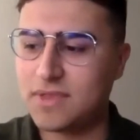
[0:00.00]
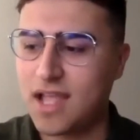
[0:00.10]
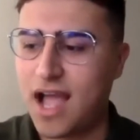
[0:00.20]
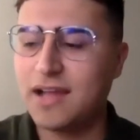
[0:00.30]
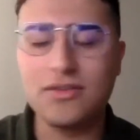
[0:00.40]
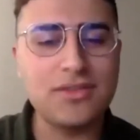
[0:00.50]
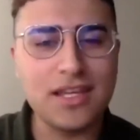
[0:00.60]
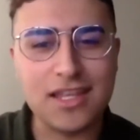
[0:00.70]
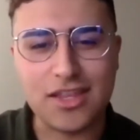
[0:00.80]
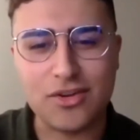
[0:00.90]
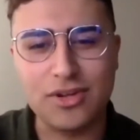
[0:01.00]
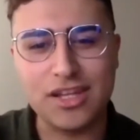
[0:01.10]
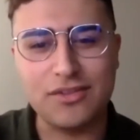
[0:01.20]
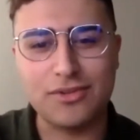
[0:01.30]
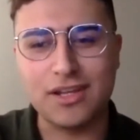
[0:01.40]
I don't think that they're
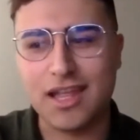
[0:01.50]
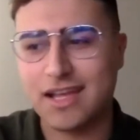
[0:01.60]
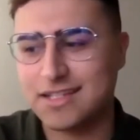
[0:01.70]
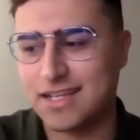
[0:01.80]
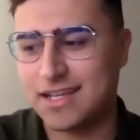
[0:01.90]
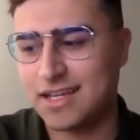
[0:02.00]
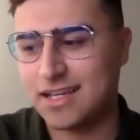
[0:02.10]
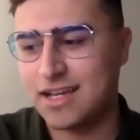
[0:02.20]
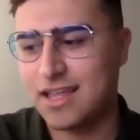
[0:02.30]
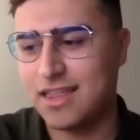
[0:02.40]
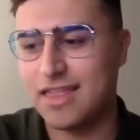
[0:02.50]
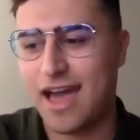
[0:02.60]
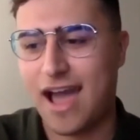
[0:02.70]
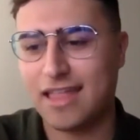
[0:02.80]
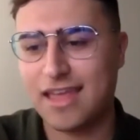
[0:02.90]
really realizing
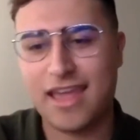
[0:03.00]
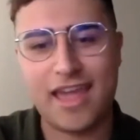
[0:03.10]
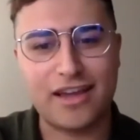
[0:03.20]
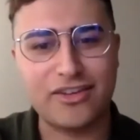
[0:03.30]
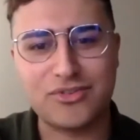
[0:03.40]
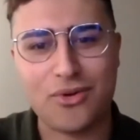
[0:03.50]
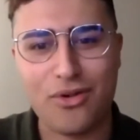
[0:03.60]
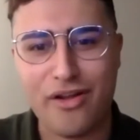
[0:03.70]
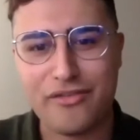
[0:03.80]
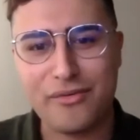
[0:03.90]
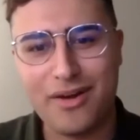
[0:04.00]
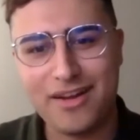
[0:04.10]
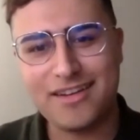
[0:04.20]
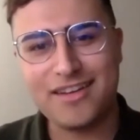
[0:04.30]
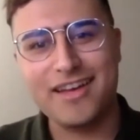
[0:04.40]
that they can't control everyone.